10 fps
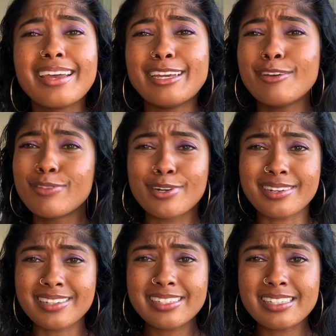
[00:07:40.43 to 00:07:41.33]
if there
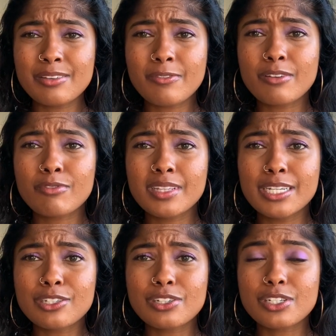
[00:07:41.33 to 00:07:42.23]
is even
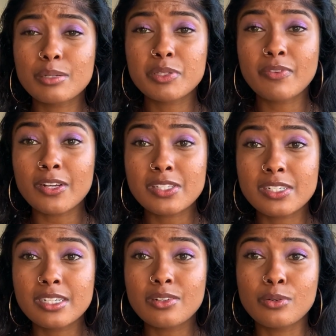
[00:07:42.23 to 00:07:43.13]
relationships
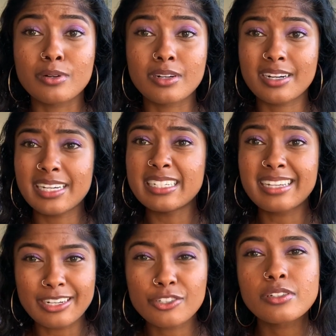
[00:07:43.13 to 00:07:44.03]
fostered or
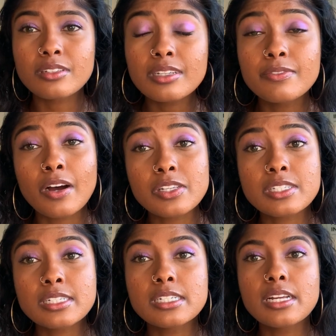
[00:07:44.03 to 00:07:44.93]
intentionally
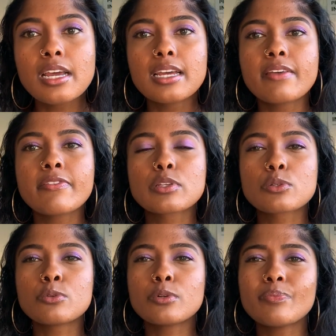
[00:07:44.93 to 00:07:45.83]
fostered in the
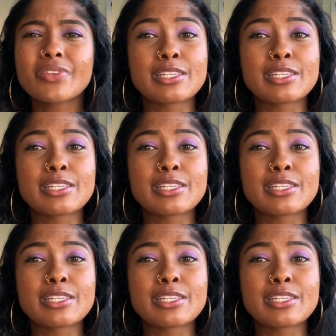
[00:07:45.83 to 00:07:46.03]
school.